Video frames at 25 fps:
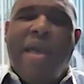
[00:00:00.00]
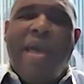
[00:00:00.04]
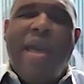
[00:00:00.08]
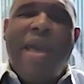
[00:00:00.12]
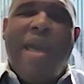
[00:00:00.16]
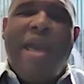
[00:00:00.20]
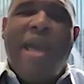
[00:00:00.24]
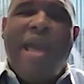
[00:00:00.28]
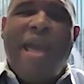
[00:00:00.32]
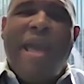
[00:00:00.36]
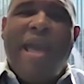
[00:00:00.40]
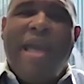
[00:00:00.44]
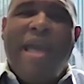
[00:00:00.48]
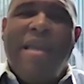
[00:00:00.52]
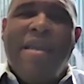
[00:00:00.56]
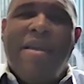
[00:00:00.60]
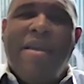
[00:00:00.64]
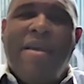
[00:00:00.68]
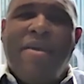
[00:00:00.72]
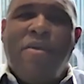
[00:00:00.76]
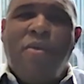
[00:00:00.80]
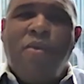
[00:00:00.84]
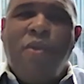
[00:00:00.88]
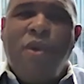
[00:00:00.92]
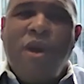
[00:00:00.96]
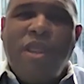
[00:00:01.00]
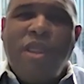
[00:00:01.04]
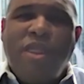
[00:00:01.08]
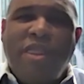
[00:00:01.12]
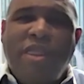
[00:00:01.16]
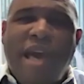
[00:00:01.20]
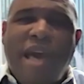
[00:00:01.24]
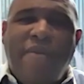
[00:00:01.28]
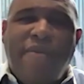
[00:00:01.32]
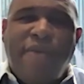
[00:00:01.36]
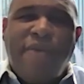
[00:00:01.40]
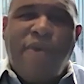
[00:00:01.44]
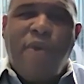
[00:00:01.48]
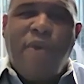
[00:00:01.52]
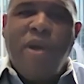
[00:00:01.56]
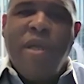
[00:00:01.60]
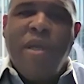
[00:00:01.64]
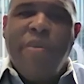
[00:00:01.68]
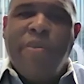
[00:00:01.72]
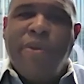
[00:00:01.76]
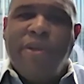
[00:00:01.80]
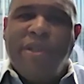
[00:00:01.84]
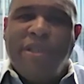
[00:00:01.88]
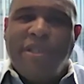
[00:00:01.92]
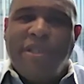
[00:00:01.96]
And with that
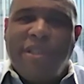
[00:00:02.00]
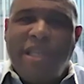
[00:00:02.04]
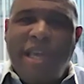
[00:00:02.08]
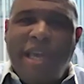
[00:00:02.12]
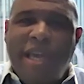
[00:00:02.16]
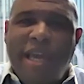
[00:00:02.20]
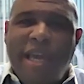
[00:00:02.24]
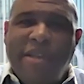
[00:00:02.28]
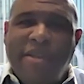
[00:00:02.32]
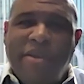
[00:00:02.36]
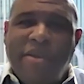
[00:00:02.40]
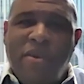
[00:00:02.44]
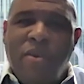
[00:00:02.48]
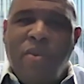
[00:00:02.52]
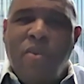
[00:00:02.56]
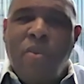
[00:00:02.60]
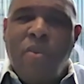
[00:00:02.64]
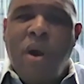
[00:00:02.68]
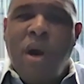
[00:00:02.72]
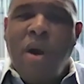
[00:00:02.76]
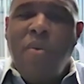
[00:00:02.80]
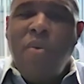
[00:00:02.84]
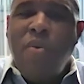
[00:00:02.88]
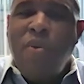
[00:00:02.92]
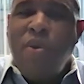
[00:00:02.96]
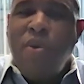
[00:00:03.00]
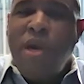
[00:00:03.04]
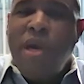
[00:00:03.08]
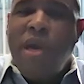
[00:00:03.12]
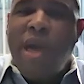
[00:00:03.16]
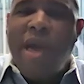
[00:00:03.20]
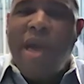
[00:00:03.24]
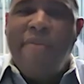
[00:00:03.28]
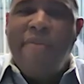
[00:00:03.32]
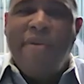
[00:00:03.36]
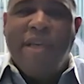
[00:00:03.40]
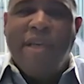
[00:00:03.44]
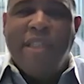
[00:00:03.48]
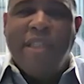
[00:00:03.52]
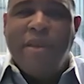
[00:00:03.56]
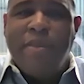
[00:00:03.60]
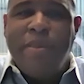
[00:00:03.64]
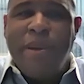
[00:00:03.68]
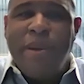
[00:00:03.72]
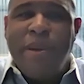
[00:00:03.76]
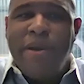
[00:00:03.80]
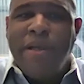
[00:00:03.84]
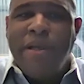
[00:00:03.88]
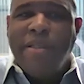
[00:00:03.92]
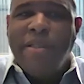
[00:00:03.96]
40%, what we have
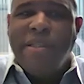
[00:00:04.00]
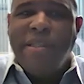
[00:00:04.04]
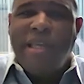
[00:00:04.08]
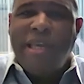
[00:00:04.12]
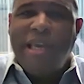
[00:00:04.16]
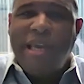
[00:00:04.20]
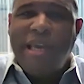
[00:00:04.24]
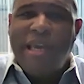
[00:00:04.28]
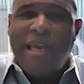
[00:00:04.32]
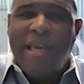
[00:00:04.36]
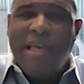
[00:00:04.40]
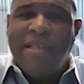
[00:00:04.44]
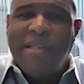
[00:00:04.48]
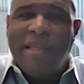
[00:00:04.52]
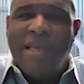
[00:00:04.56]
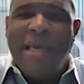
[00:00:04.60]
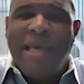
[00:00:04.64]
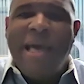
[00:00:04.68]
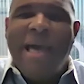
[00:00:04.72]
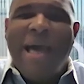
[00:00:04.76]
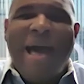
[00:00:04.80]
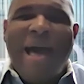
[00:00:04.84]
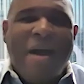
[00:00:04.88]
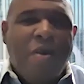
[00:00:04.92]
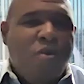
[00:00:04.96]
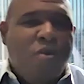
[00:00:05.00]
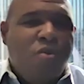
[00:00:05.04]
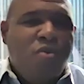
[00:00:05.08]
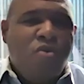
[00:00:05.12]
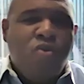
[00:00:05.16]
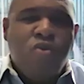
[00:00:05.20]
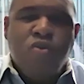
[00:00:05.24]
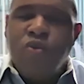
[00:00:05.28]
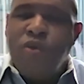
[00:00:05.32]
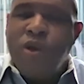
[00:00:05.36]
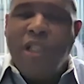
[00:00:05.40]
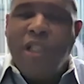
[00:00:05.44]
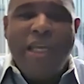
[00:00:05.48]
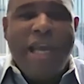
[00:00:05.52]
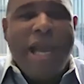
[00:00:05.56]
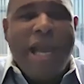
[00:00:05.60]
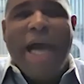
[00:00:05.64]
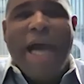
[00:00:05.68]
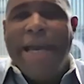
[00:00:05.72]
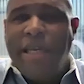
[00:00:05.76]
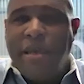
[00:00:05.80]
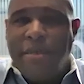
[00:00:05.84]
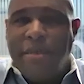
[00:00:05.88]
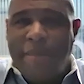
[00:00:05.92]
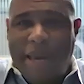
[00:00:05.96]
experienced is really
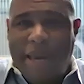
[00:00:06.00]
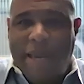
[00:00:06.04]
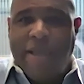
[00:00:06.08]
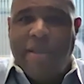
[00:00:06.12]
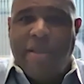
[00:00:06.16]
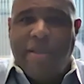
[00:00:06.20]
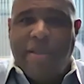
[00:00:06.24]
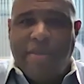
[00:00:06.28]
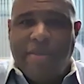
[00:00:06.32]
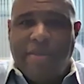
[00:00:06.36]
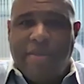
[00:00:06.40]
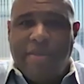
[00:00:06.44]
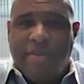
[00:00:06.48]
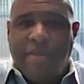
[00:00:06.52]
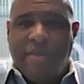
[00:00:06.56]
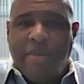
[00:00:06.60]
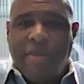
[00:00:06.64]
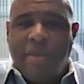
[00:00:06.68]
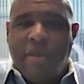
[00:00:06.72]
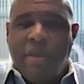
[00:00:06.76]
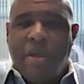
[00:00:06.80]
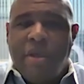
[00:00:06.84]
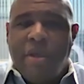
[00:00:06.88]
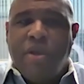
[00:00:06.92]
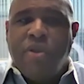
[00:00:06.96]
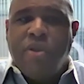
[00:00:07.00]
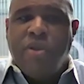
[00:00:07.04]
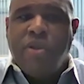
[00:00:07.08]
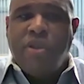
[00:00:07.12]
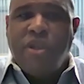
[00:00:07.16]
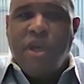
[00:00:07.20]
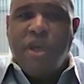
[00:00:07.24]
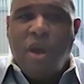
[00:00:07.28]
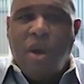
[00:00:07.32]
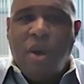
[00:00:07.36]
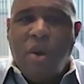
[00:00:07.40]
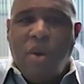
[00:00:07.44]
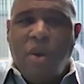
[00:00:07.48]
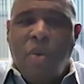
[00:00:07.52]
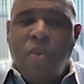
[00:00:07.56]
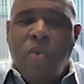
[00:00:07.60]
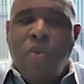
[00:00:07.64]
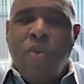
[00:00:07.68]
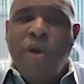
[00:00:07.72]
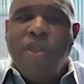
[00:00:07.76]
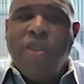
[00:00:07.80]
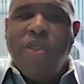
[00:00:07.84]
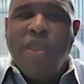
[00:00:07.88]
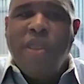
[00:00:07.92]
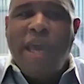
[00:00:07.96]
high demand. So,
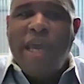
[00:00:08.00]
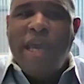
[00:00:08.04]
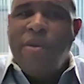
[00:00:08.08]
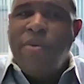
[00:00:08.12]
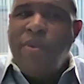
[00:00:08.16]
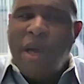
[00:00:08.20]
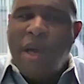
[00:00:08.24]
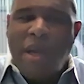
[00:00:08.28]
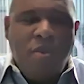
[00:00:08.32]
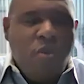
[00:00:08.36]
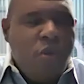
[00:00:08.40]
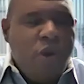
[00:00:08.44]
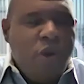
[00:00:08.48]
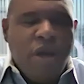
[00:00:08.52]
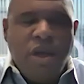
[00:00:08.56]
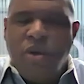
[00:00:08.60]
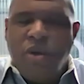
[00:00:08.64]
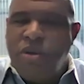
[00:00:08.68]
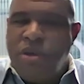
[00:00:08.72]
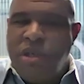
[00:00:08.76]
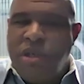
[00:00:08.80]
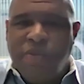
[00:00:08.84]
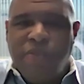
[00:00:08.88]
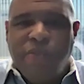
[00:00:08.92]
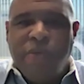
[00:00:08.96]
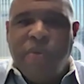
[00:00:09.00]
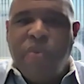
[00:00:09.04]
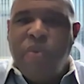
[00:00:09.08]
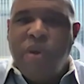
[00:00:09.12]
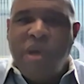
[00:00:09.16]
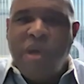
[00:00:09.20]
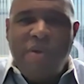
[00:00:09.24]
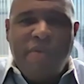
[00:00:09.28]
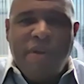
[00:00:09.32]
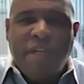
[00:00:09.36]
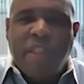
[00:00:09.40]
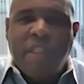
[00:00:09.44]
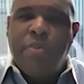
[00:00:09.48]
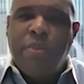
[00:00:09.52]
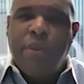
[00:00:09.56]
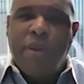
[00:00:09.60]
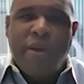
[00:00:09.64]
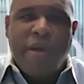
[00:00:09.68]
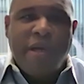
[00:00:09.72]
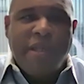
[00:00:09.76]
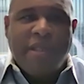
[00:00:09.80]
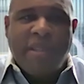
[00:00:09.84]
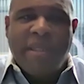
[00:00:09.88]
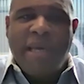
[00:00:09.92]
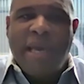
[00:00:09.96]
with that, and, and we're no different, we've
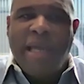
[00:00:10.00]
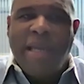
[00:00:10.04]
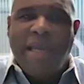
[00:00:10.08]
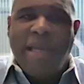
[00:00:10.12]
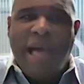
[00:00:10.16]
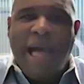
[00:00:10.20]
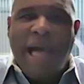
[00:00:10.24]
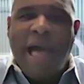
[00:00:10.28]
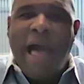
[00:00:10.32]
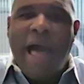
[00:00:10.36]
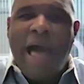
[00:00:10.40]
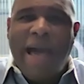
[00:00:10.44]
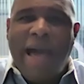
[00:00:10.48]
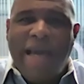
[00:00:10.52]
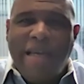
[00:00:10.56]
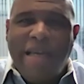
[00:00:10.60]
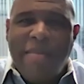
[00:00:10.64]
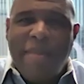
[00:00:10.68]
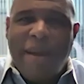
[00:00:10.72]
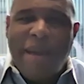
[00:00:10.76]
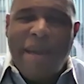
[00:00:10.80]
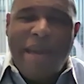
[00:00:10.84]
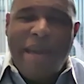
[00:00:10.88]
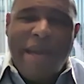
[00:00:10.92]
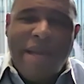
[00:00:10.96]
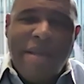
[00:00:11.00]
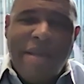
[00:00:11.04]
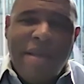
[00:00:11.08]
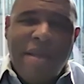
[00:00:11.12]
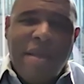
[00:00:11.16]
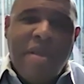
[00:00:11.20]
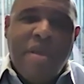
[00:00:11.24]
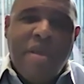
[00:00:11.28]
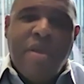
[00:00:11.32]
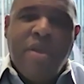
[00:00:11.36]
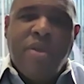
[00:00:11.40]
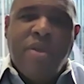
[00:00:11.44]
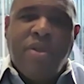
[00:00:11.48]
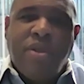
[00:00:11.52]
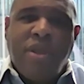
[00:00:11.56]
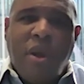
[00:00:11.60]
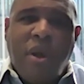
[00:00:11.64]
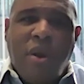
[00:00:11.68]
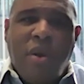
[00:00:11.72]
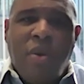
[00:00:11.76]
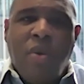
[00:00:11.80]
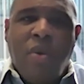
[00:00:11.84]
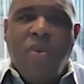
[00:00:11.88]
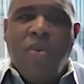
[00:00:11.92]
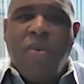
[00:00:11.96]
experienced that high demand.
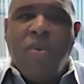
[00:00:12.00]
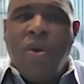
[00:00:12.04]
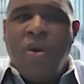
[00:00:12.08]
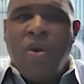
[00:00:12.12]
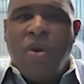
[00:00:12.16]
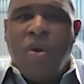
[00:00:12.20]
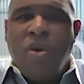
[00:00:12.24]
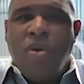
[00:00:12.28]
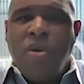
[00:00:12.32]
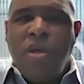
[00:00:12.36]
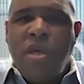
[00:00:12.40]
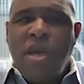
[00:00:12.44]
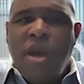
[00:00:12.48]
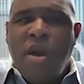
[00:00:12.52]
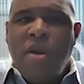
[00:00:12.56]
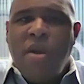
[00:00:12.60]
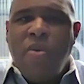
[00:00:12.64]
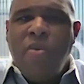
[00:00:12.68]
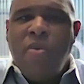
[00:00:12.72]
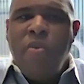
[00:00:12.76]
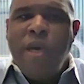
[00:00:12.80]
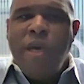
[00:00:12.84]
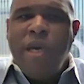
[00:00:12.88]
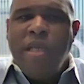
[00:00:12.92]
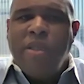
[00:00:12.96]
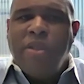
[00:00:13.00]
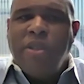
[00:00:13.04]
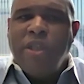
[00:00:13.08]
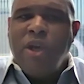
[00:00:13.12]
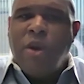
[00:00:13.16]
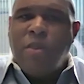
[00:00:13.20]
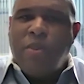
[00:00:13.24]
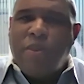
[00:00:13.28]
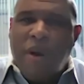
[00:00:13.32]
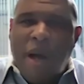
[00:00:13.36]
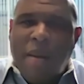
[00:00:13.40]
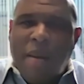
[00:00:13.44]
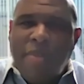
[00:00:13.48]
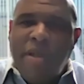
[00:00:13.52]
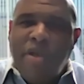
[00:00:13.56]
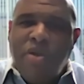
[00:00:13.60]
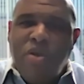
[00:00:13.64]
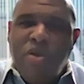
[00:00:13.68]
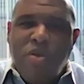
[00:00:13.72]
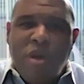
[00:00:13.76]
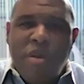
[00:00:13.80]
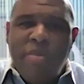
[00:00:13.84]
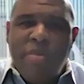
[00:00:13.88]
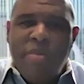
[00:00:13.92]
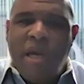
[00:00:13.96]
So, you know, we can still probably
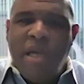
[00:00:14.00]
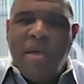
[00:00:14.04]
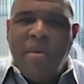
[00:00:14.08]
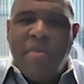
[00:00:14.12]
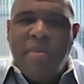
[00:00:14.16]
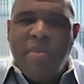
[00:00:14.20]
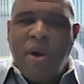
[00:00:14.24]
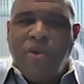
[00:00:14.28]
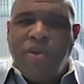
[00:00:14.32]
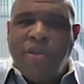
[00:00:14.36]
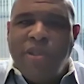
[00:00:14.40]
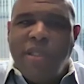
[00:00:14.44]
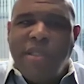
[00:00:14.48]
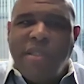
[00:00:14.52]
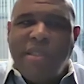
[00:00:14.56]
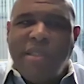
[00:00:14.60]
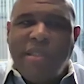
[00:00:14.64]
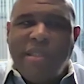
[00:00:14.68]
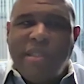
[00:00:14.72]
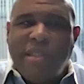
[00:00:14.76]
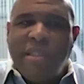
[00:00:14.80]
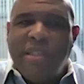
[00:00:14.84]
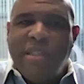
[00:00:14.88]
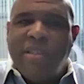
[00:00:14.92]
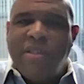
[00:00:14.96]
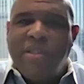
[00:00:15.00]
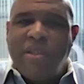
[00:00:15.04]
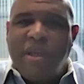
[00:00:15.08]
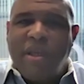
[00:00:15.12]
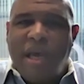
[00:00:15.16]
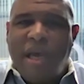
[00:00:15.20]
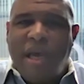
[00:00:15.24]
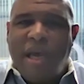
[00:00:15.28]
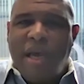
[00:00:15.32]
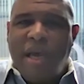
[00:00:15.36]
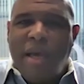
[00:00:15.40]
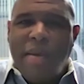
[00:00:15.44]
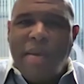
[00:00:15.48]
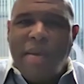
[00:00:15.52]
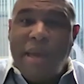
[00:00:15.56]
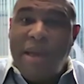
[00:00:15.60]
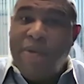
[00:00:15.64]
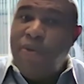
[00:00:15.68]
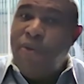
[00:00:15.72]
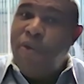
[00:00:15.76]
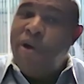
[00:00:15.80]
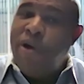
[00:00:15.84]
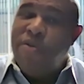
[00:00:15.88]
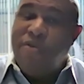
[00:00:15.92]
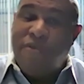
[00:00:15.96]
do in, under most instances uh,
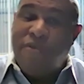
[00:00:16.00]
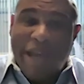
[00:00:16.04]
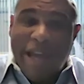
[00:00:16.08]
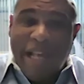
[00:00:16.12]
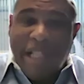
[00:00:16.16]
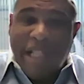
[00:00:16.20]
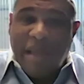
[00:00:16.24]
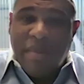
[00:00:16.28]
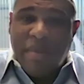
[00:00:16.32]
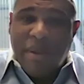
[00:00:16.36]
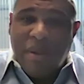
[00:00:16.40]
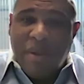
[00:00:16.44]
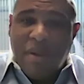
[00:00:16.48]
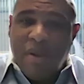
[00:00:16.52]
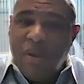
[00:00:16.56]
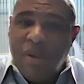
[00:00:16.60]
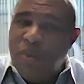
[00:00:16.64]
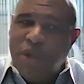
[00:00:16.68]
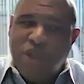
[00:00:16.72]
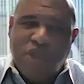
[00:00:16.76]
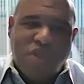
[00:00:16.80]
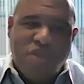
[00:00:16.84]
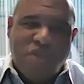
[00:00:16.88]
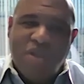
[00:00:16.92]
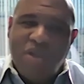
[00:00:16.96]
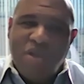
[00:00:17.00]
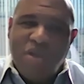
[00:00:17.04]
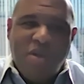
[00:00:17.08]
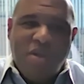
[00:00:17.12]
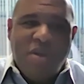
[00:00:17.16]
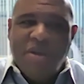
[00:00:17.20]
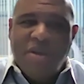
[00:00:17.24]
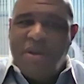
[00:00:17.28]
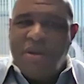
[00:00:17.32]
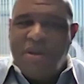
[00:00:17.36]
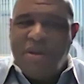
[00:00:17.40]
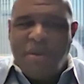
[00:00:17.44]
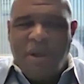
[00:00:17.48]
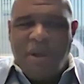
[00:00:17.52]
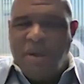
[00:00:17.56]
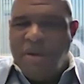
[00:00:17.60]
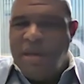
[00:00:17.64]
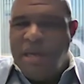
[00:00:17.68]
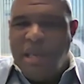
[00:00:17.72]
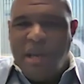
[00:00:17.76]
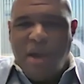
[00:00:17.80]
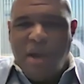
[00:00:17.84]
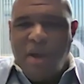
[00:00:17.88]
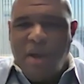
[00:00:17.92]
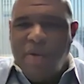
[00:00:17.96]
if we're available, which,
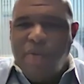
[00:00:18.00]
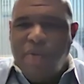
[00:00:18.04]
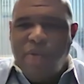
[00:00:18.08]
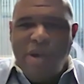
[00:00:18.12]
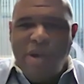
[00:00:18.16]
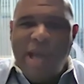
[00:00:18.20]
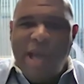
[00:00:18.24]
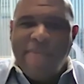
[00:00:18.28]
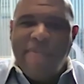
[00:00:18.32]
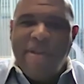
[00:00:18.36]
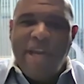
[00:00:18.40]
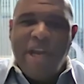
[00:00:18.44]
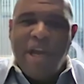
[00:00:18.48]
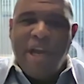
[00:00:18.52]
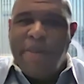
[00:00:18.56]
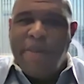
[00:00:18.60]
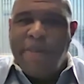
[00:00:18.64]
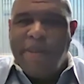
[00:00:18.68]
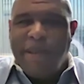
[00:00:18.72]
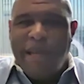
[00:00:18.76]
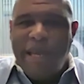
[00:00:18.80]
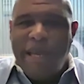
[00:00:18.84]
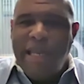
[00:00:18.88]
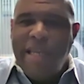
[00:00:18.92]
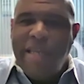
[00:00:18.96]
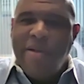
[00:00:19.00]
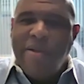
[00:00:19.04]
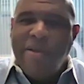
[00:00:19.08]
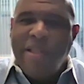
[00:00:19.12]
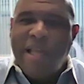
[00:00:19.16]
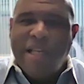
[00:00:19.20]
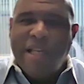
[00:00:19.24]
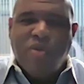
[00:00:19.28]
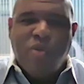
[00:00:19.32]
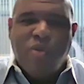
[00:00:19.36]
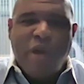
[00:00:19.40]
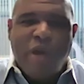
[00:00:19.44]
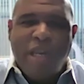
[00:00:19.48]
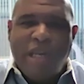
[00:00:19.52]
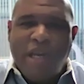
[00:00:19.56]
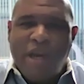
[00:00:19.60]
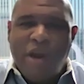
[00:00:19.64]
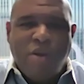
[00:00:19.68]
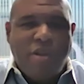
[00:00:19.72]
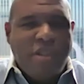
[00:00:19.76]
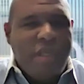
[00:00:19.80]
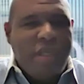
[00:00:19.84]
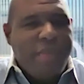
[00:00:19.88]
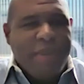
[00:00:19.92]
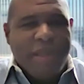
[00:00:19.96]
you know, if we have an airplane that's ready to
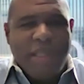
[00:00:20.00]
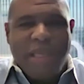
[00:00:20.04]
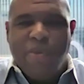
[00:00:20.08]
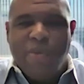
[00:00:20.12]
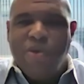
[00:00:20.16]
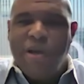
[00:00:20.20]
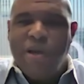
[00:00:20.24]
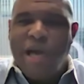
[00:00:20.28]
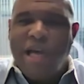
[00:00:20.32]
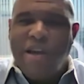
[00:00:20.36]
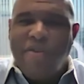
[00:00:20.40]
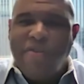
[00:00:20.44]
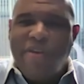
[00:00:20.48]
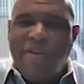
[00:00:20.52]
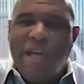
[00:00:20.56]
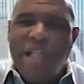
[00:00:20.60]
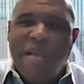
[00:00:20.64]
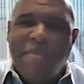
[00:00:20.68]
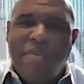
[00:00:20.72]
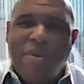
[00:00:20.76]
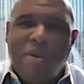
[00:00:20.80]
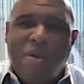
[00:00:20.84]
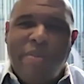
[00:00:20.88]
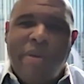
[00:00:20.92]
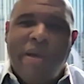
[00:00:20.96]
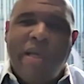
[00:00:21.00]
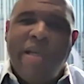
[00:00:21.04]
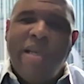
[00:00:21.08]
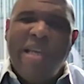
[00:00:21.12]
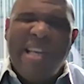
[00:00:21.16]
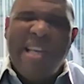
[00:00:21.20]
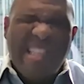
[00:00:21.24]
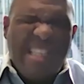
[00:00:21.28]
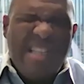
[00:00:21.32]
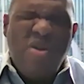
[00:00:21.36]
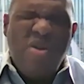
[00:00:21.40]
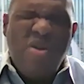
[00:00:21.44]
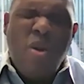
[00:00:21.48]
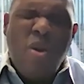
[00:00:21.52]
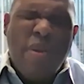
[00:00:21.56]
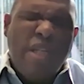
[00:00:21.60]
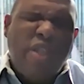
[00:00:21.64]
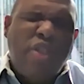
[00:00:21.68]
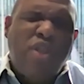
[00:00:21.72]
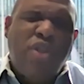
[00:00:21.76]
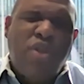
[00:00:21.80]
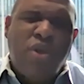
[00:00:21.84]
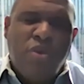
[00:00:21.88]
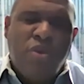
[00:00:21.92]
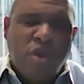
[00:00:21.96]
go, typically we're not available, but normally
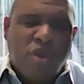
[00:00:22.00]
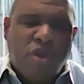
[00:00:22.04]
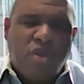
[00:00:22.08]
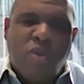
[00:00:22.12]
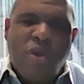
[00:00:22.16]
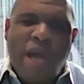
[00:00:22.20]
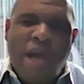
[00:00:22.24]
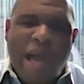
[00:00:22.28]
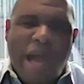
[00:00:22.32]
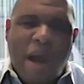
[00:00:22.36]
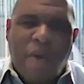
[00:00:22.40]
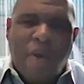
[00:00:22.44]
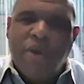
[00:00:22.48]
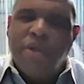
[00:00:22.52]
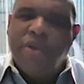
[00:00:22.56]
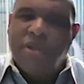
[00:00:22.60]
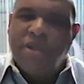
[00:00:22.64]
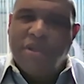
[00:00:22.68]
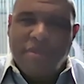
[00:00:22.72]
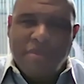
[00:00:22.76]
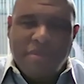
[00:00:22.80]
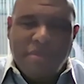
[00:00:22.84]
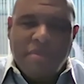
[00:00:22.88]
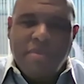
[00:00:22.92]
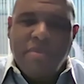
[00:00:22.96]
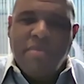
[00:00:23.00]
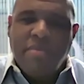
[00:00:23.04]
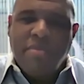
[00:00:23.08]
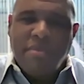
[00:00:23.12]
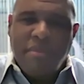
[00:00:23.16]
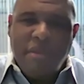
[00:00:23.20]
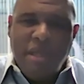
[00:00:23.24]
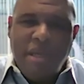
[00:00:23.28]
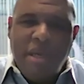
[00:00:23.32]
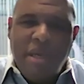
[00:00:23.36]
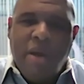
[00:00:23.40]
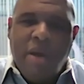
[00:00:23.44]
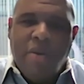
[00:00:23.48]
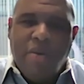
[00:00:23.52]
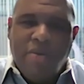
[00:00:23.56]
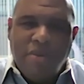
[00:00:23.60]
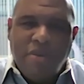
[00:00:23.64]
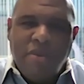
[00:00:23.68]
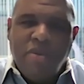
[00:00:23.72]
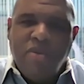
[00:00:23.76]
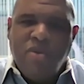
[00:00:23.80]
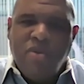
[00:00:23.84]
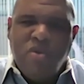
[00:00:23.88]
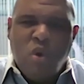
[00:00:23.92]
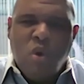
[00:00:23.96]
it's two to three hours, you
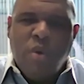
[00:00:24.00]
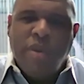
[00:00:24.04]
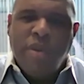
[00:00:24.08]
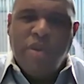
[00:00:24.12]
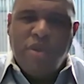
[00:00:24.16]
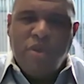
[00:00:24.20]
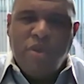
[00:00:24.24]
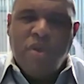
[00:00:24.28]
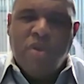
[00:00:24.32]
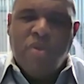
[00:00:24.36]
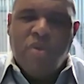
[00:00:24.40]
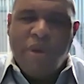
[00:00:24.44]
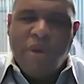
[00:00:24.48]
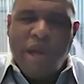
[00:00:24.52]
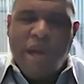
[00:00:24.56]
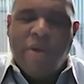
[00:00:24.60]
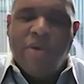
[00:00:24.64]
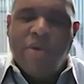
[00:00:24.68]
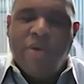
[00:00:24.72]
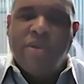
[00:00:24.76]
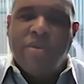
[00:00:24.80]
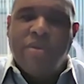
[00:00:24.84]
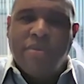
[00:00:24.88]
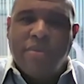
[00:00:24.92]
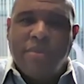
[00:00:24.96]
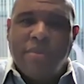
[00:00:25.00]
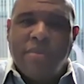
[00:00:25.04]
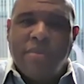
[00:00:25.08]
know, normally two to three hours.